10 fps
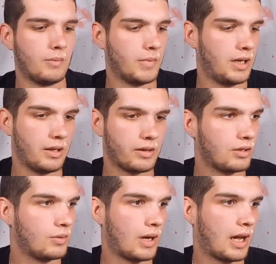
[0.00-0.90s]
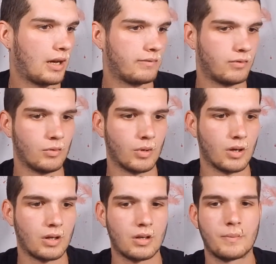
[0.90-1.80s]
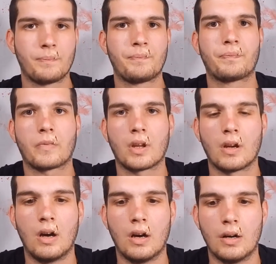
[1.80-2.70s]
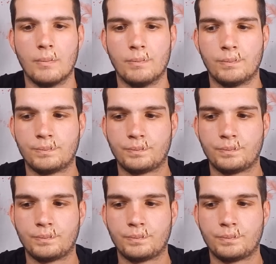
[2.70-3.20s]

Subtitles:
Anything you have will work. I'm